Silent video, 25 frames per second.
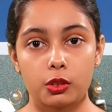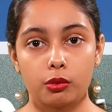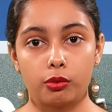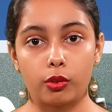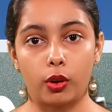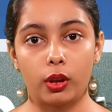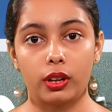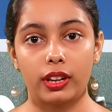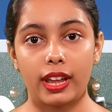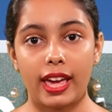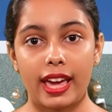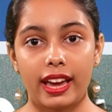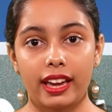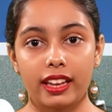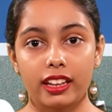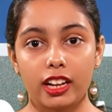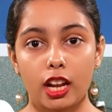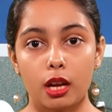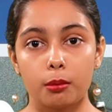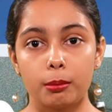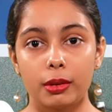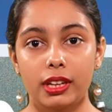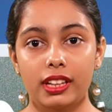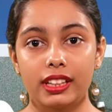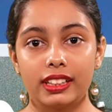of all,
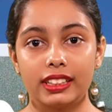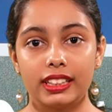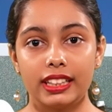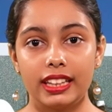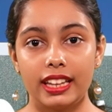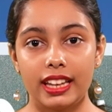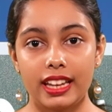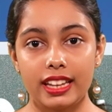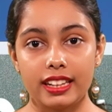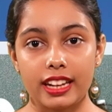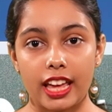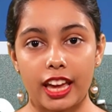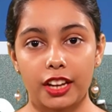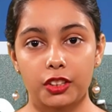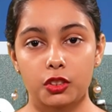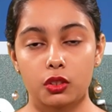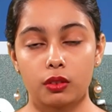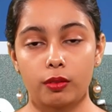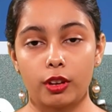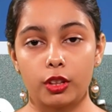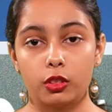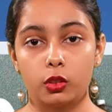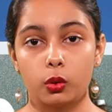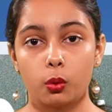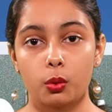economically inactive
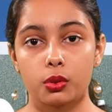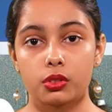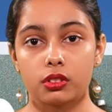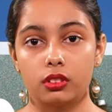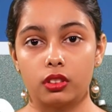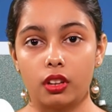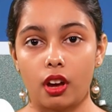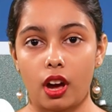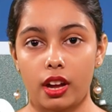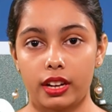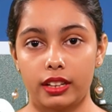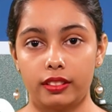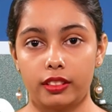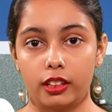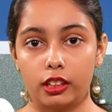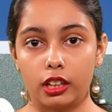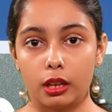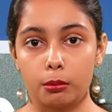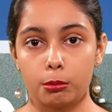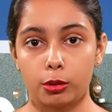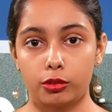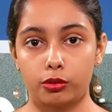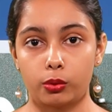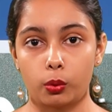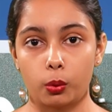are those not in the
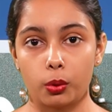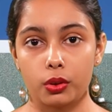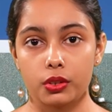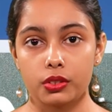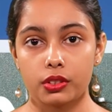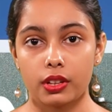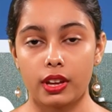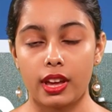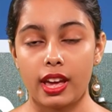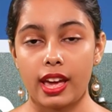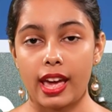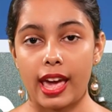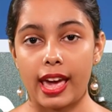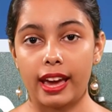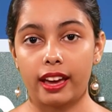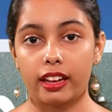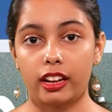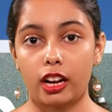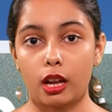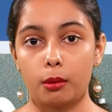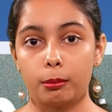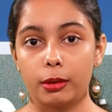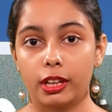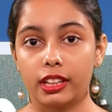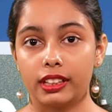labor force.
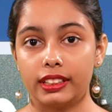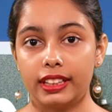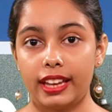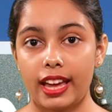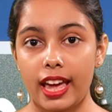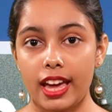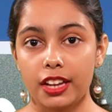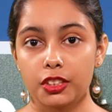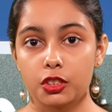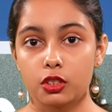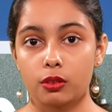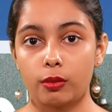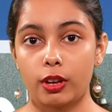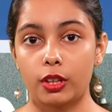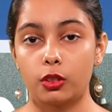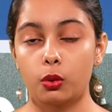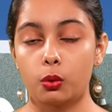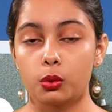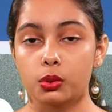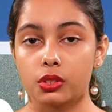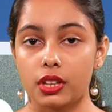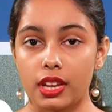Economically active are those